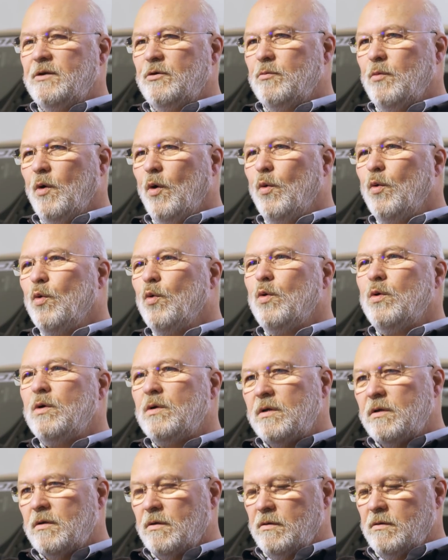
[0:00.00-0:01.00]
as soon as he
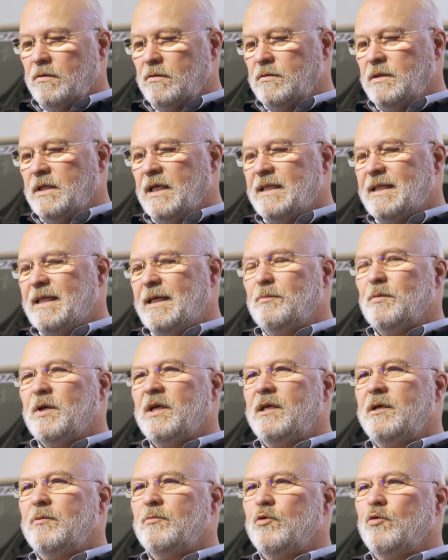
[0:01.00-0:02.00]
was in front of him,
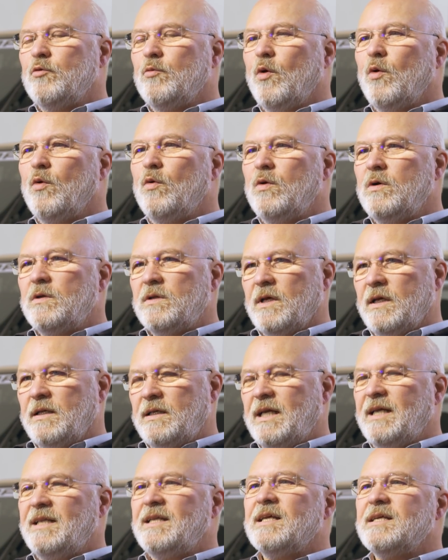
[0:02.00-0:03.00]
he
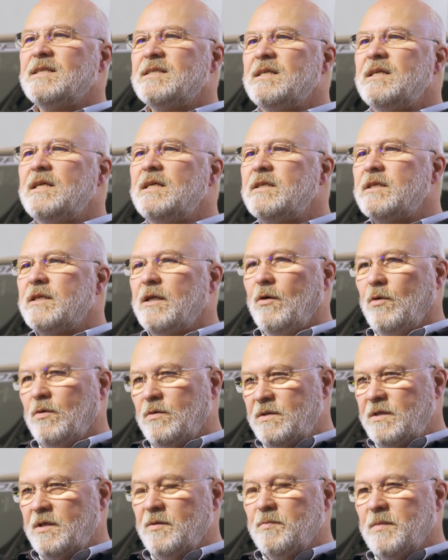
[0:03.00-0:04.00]
shut off his
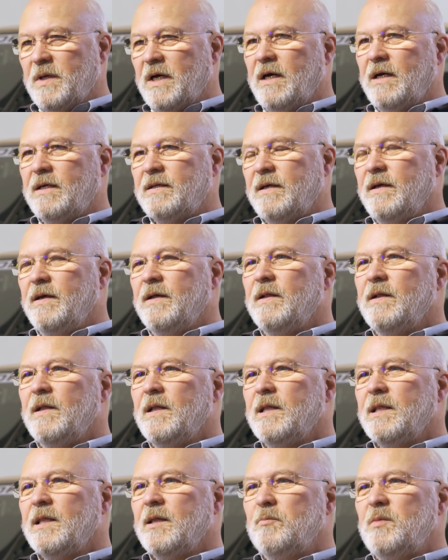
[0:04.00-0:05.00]
lights. So
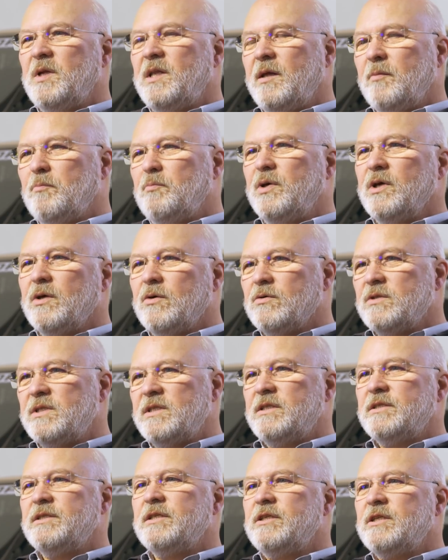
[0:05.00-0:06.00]
Pirro couldn't
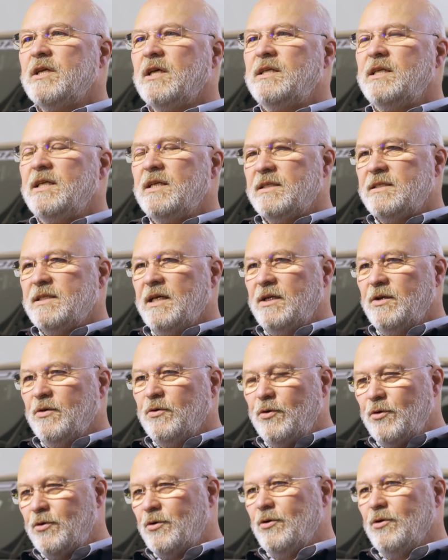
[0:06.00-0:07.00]
use his tail
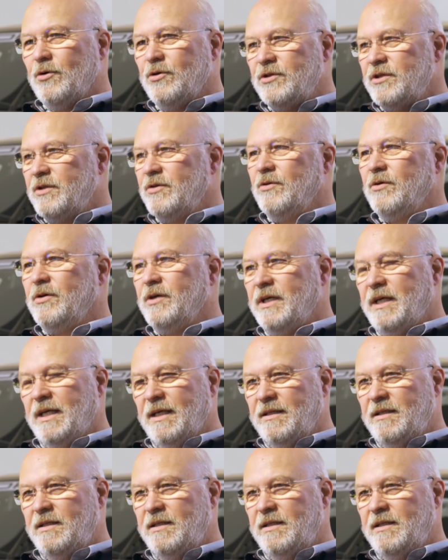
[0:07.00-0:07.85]
lights as